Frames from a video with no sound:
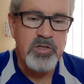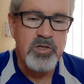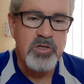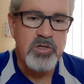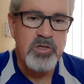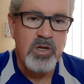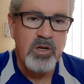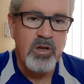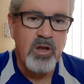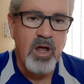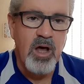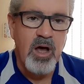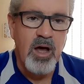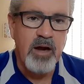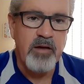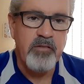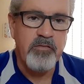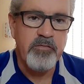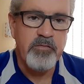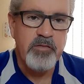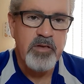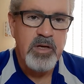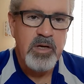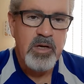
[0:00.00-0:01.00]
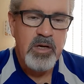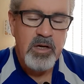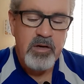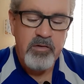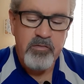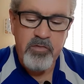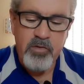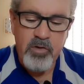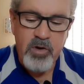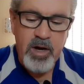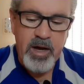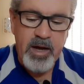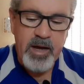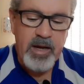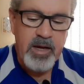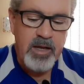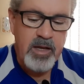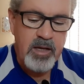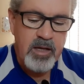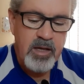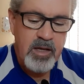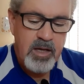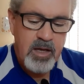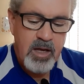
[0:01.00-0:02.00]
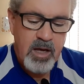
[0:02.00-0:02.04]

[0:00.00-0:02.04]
There's a lot of variety.